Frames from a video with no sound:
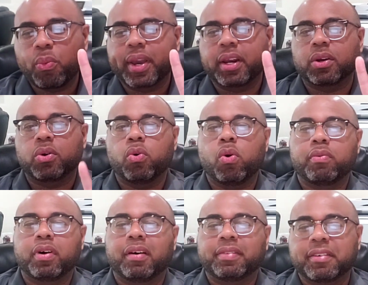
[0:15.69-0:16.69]
We're going to go
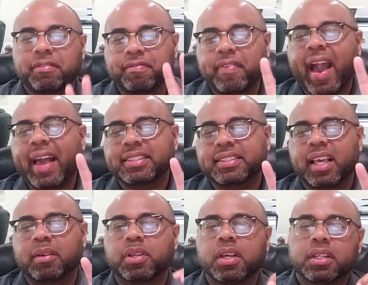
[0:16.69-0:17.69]
over of the 5
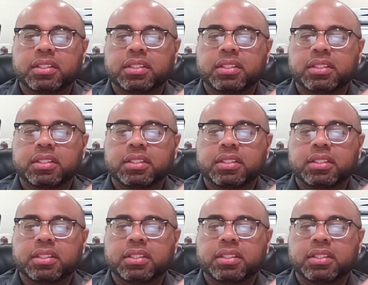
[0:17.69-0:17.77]
steps